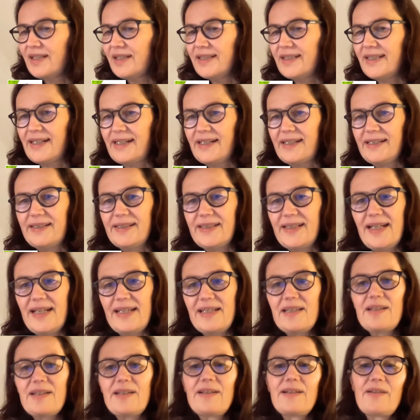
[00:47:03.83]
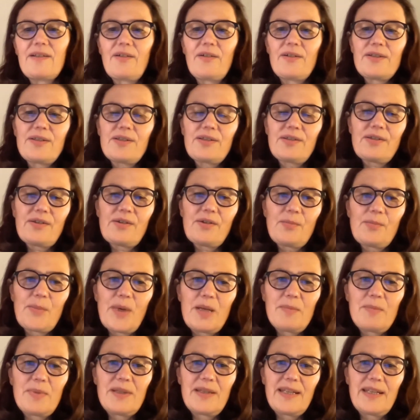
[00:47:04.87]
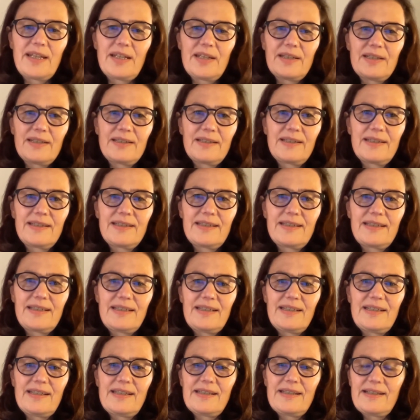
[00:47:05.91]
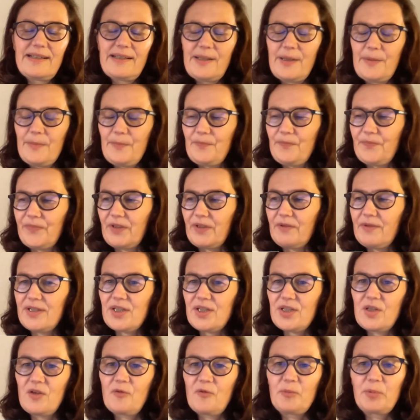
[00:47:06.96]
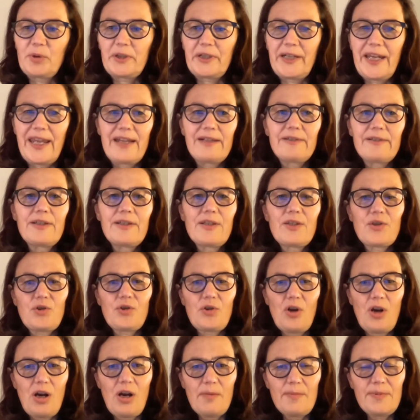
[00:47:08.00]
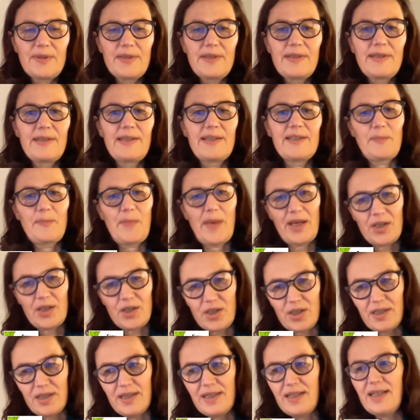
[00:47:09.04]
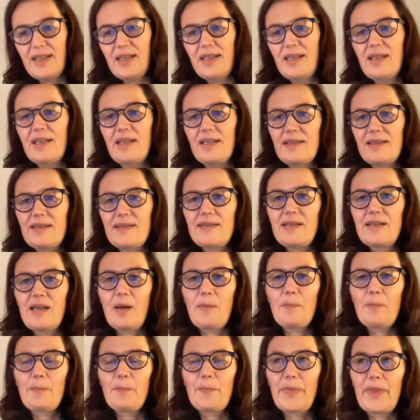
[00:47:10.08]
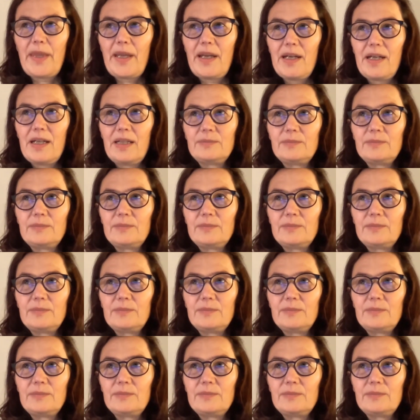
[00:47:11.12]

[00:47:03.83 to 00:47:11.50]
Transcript: Yeah, and also maybe the question of precarious jobs, especially in some